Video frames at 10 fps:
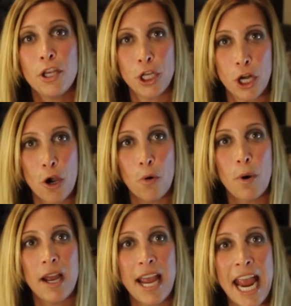you
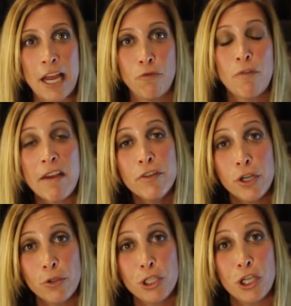know, add
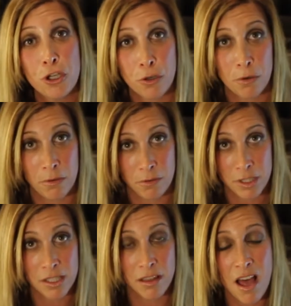revenue to your
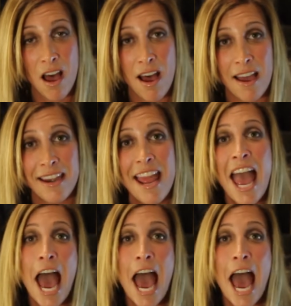salon